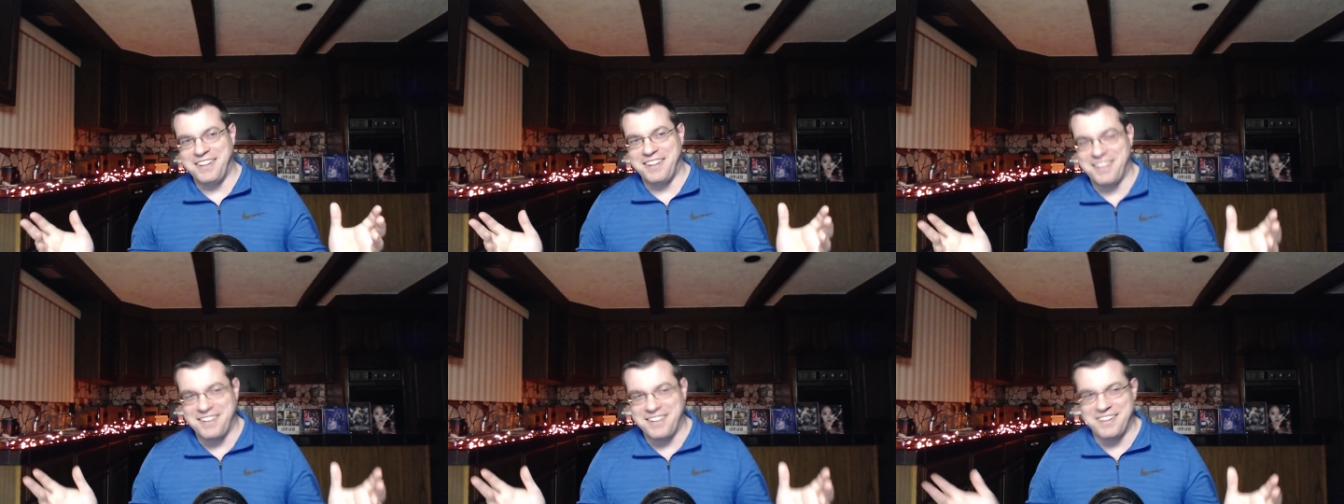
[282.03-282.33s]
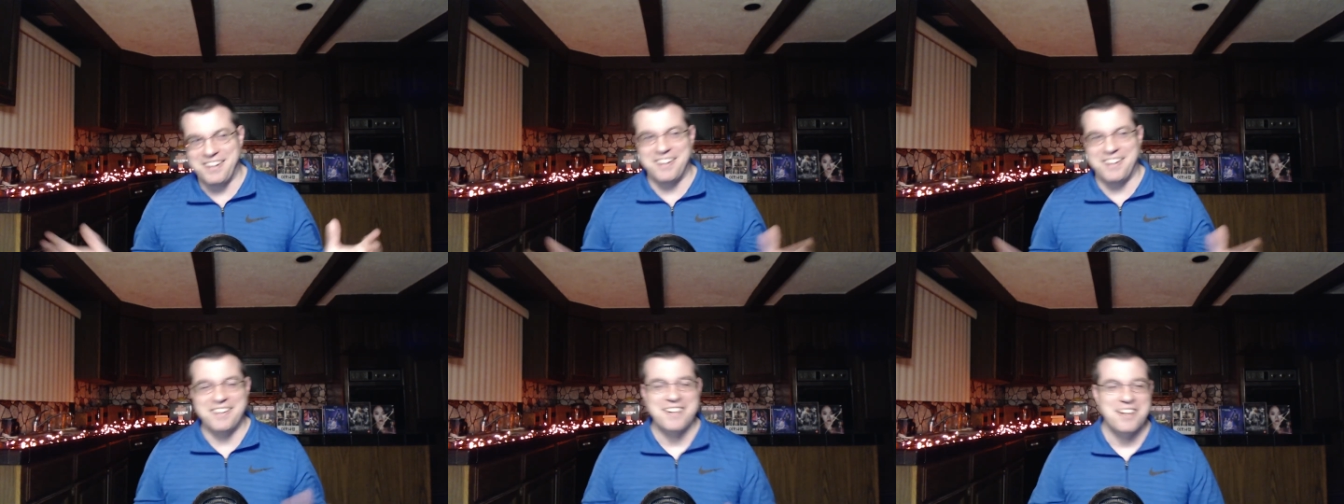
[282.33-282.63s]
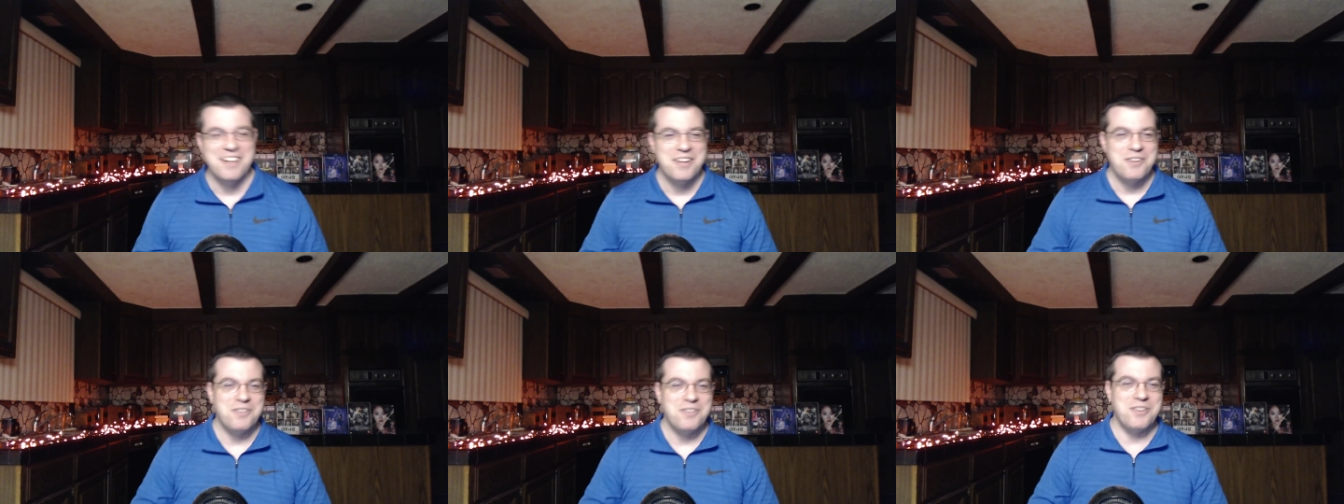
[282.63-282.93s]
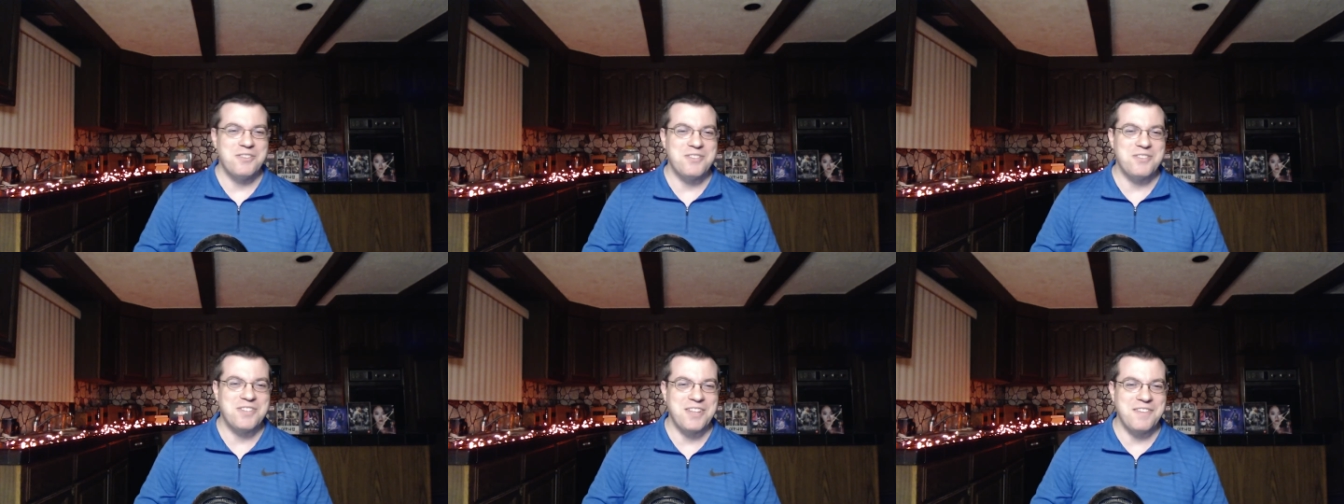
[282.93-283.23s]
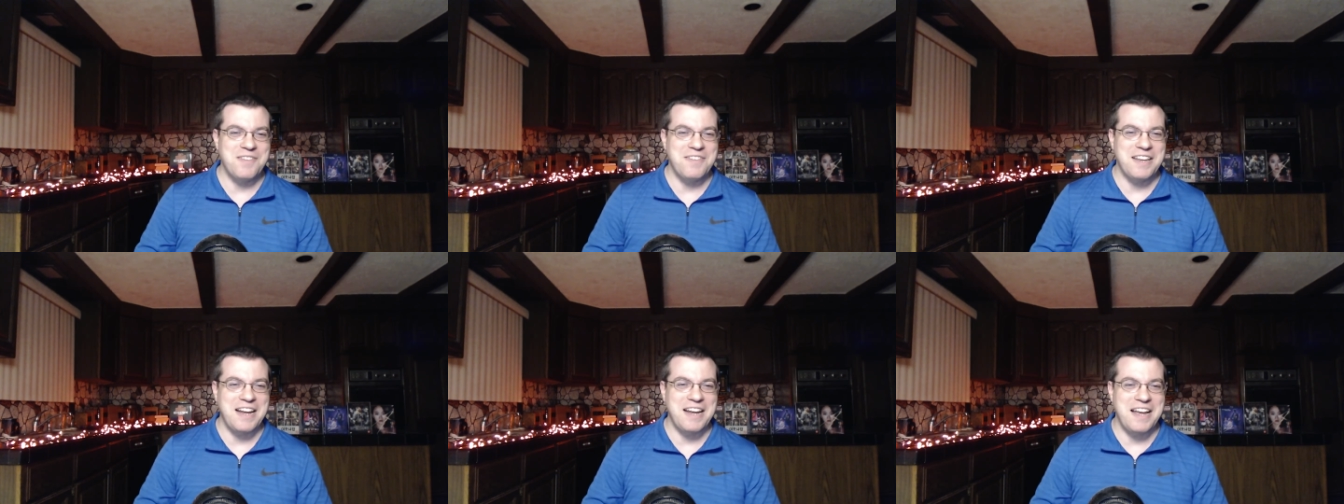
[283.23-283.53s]
you know, just to
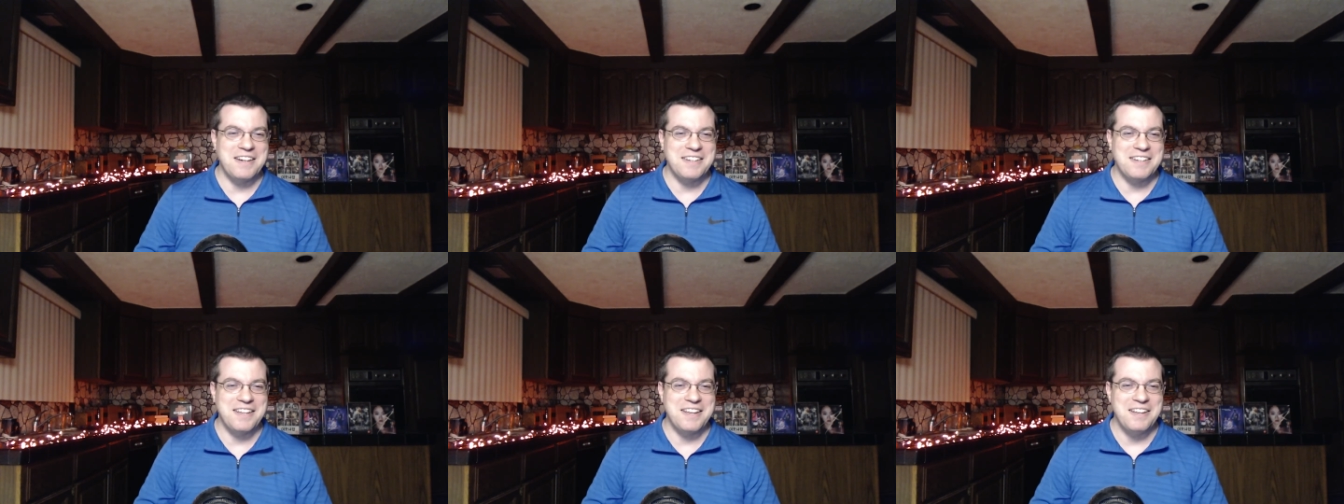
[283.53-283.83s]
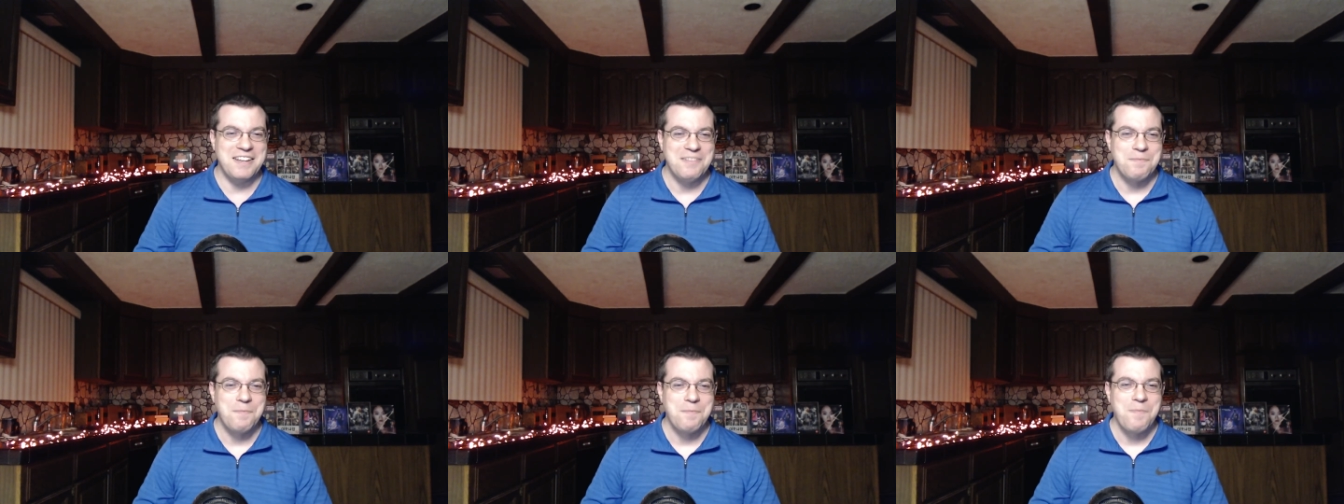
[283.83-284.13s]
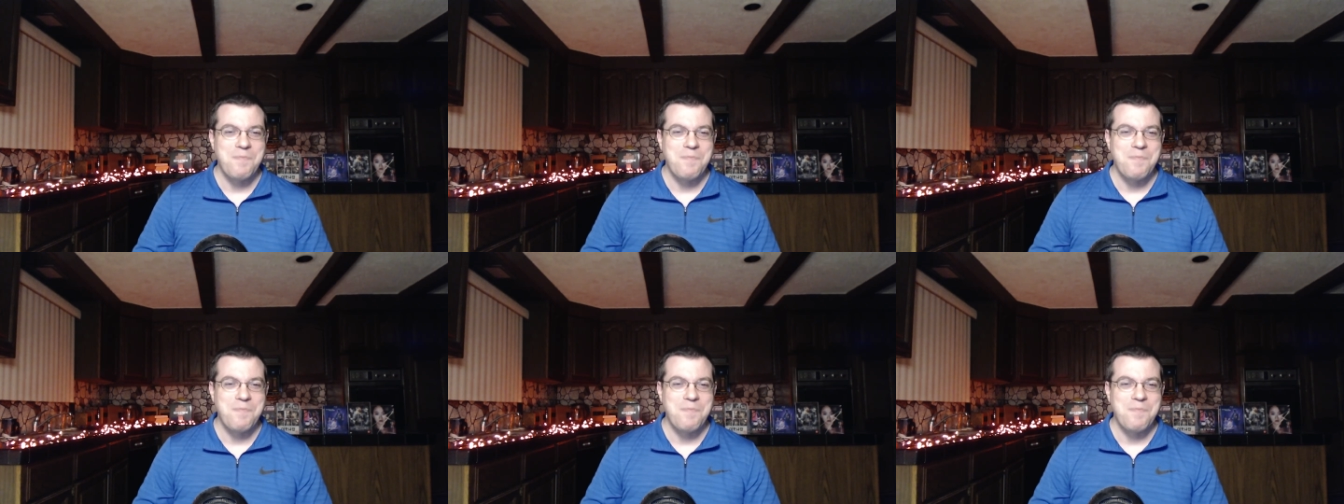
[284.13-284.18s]
give you an idea.